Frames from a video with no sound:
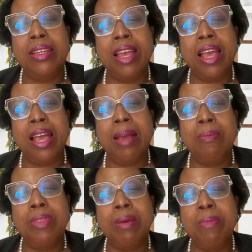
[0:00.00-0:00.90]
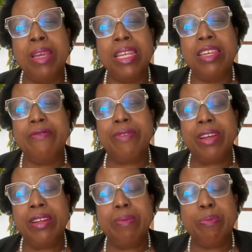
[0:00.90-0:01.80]
there are many
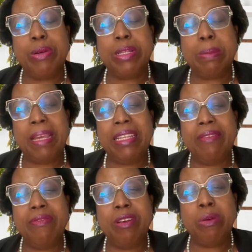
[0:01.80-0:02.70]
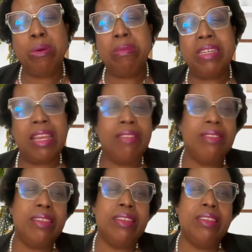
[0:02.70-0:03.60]
different perspectives around
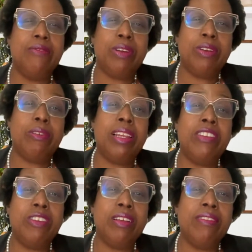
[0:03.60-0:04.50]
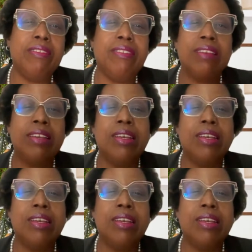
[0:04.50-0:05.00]
death in different religions.